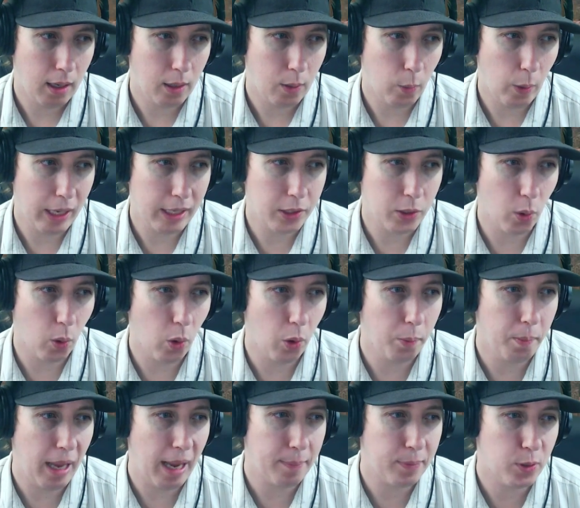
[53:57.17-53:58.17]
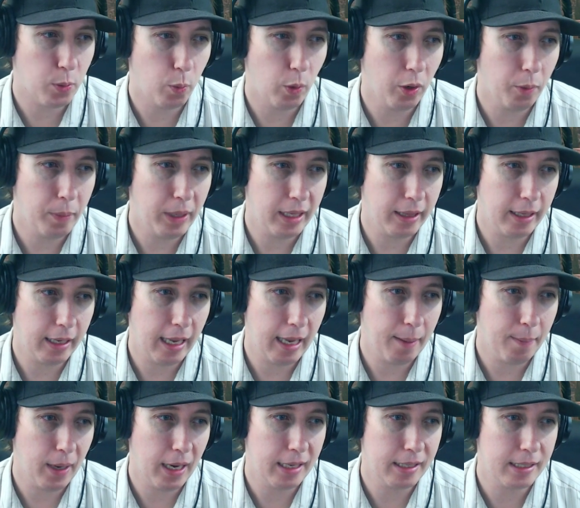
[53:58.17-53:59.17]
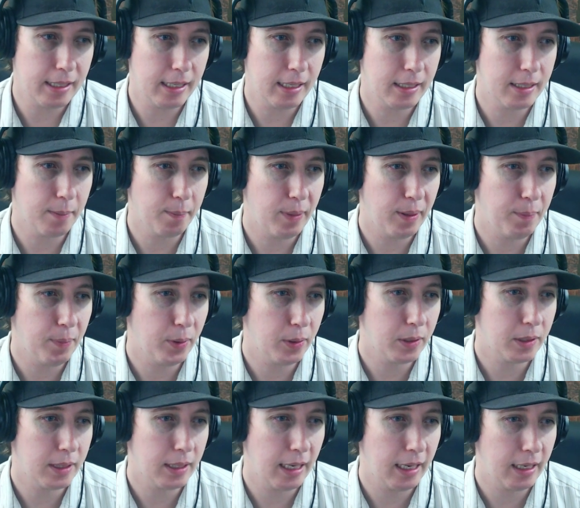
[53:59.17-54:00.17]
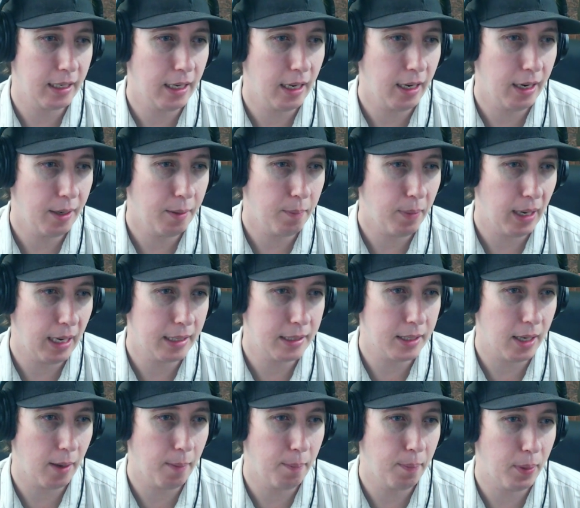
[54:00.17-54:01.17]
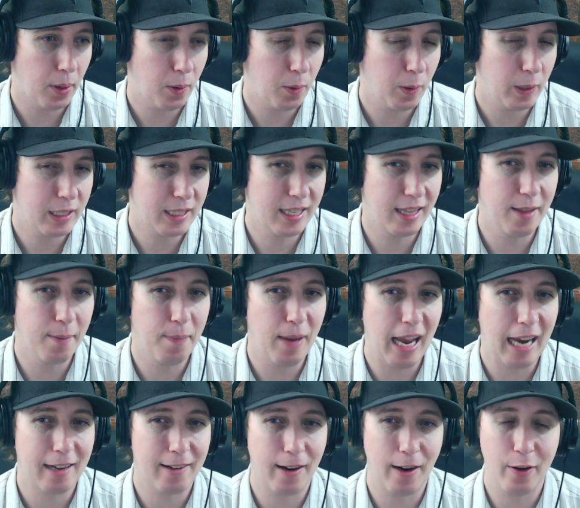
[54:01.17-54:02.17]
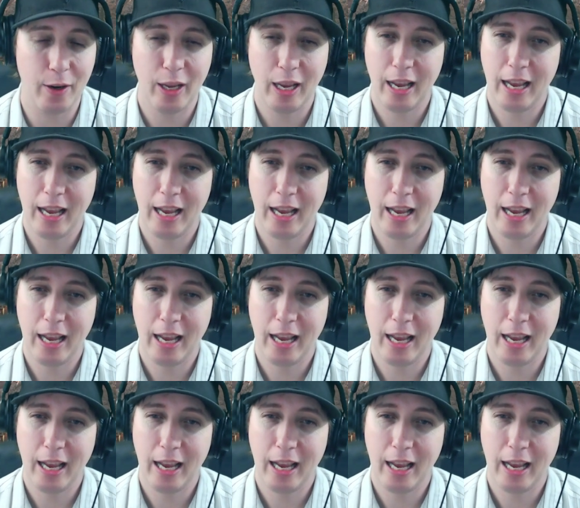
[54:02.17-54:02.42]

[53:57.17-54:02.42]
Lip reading: Wait, so old maps will be in the game? I see some people saying none, but I saw Burwitz in the background.